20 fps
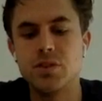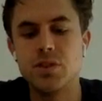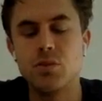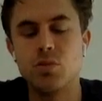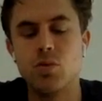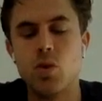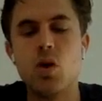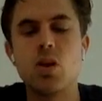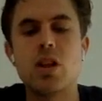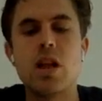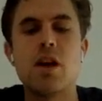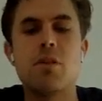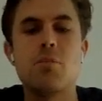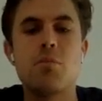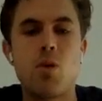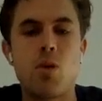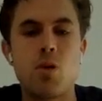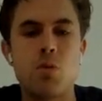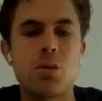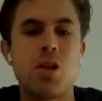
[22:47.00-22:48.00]
roll out
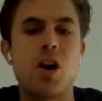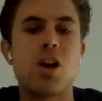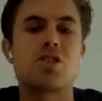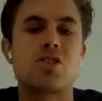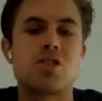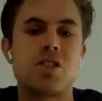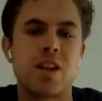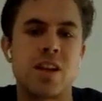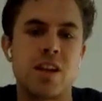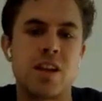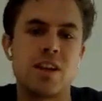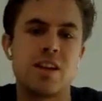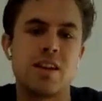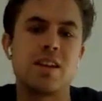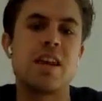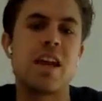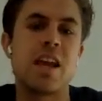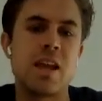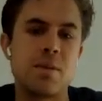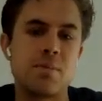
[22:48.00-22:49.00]
more blockchain
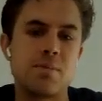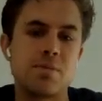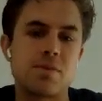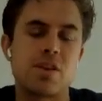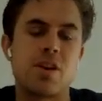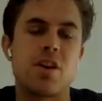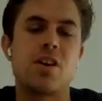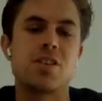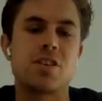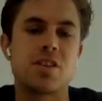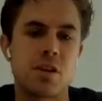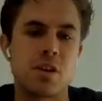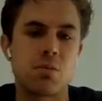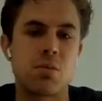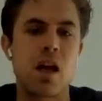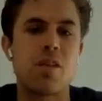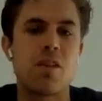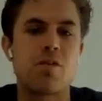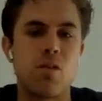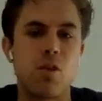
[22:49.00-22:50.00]
games onto their
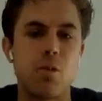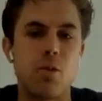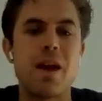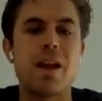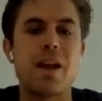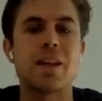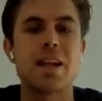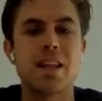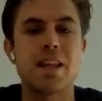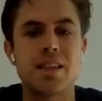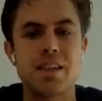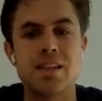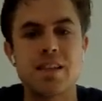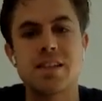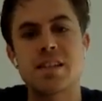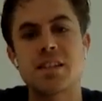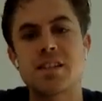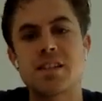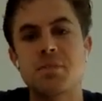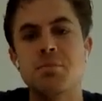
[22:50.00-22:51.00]
platform and get these
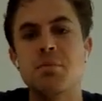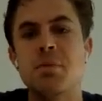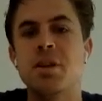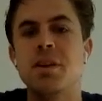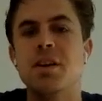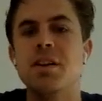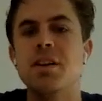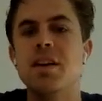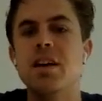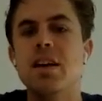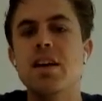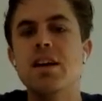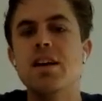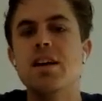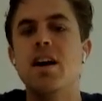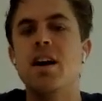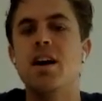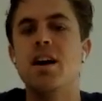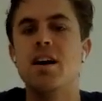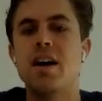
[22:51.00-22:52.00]
60 million
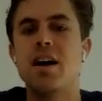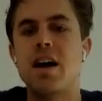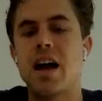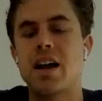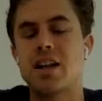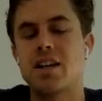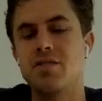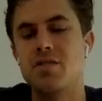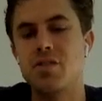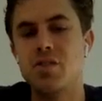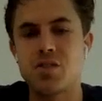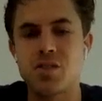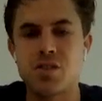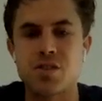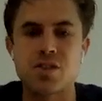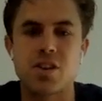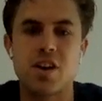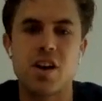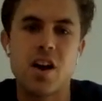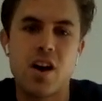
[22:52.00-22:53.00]
active
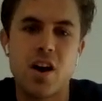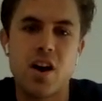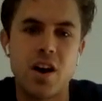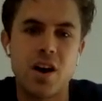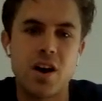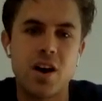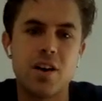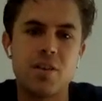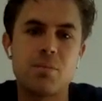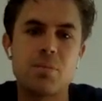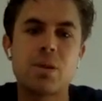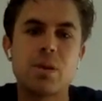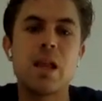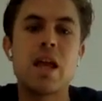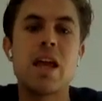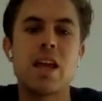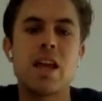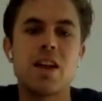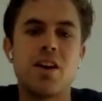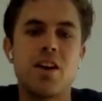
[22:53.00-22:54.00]
users
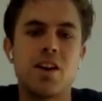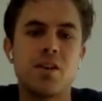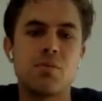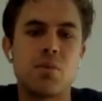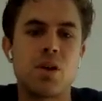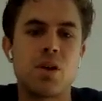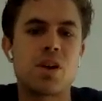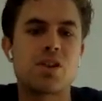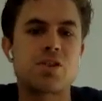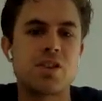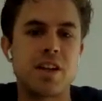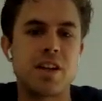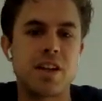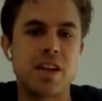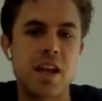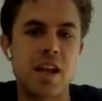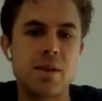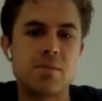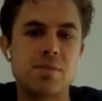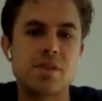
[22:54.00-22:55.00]
playing on blockchain
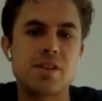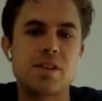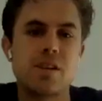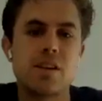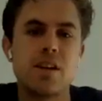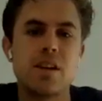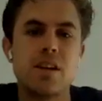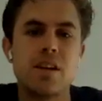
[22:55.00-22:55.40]
games.